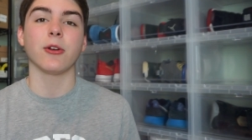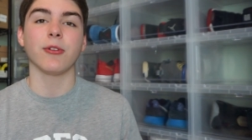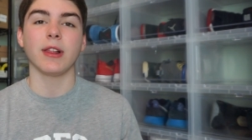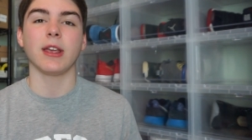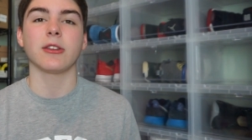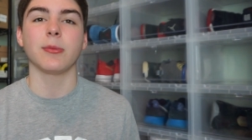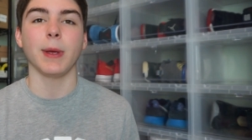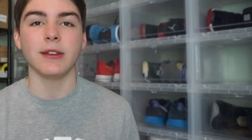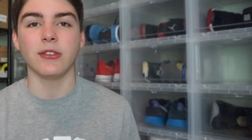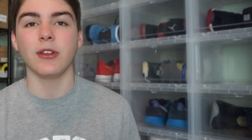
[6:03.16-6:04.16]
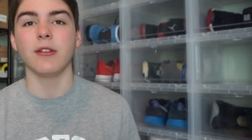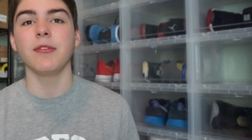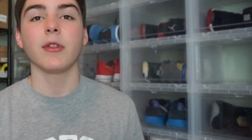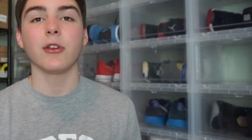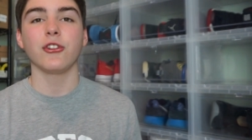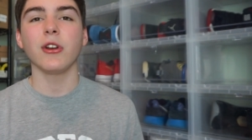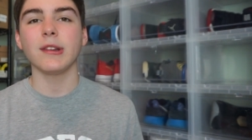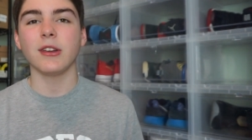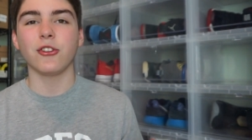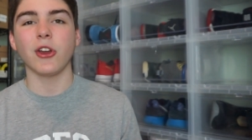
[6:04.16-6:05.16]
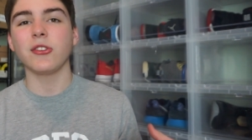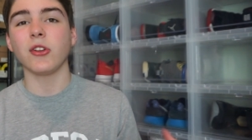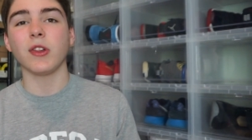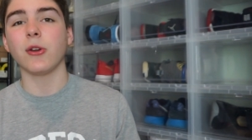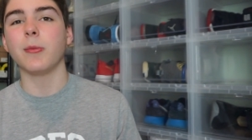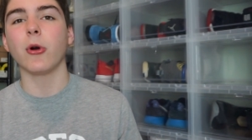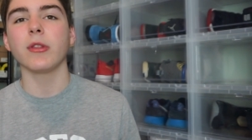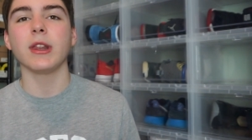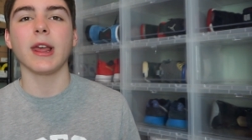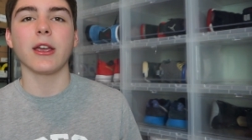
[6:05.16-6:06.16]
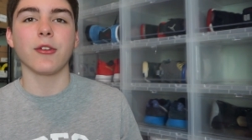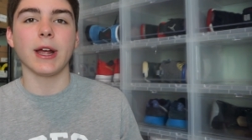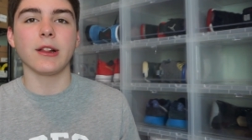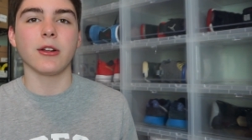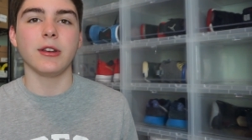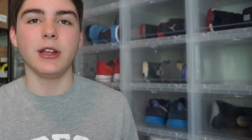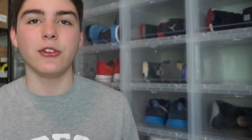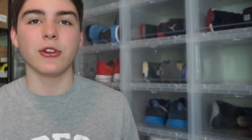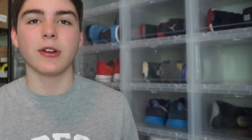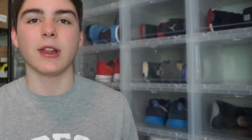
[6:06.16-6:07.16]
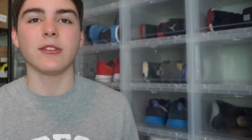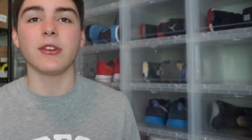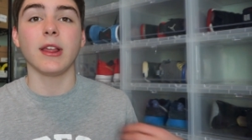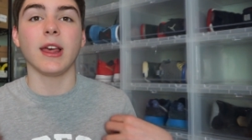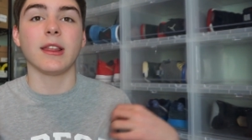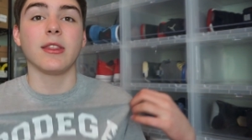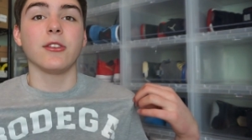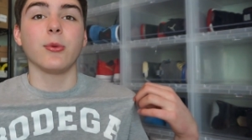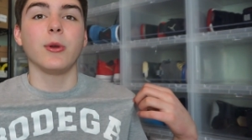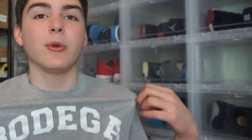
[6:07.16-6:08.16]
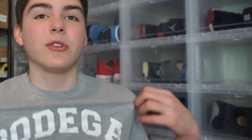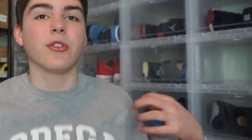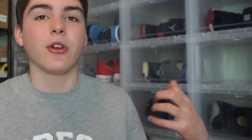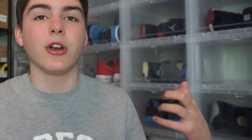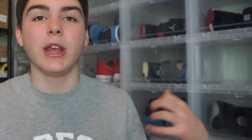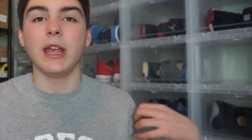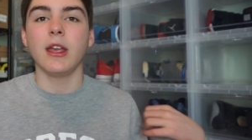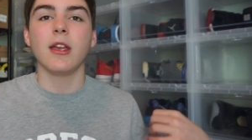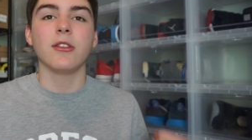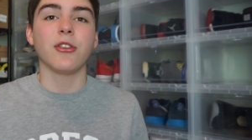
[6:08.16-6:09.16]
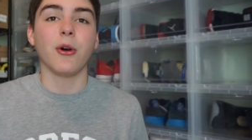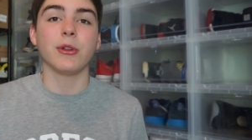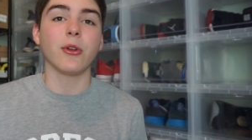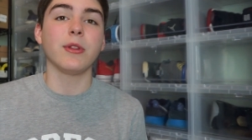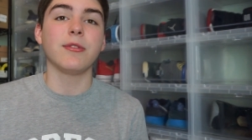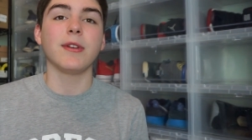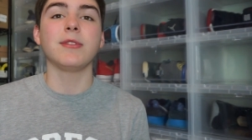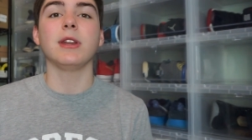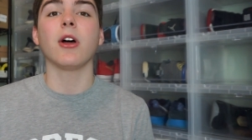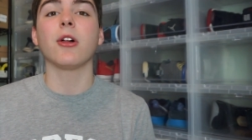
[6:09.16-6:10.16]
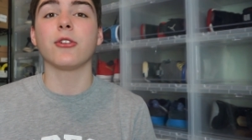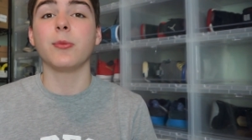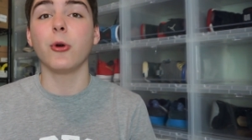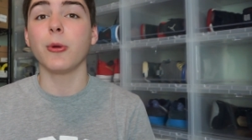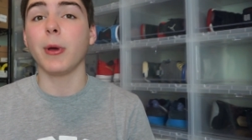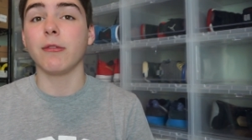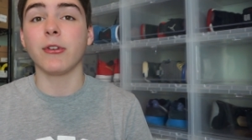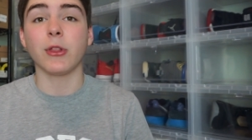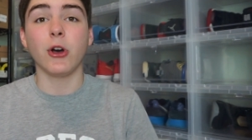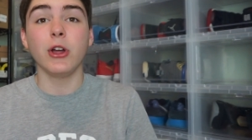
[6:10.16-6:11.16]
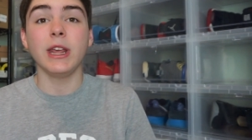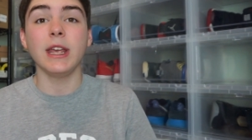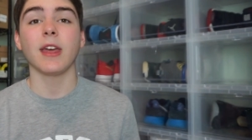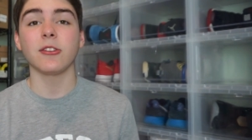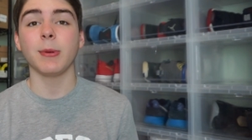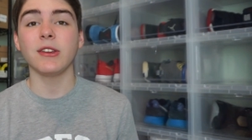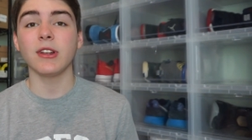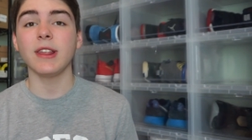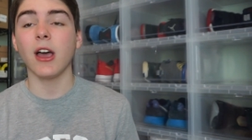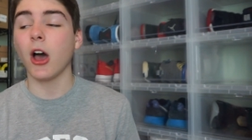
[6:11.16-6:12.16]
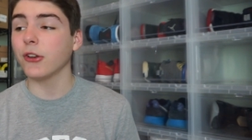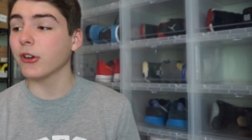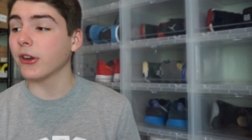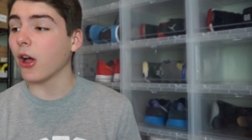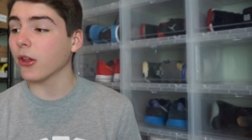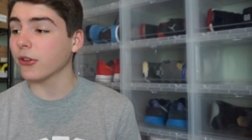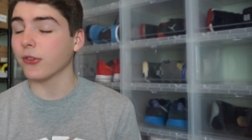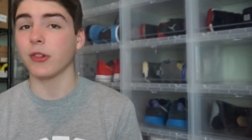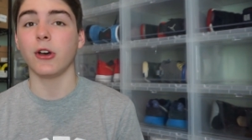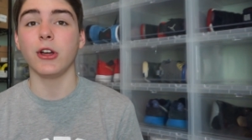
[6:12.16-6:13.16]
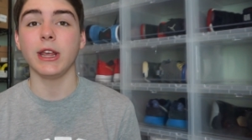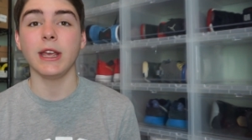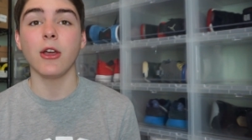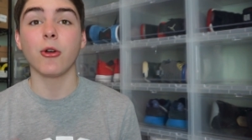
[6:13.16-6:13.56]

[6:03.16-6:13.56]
they're really expensive. For the shirts, it's just a little more than like a regular t-shirt. Let's say like this one was 30, so it's only $15 more, but for the hoodie, that's basically $100 for the hoodie,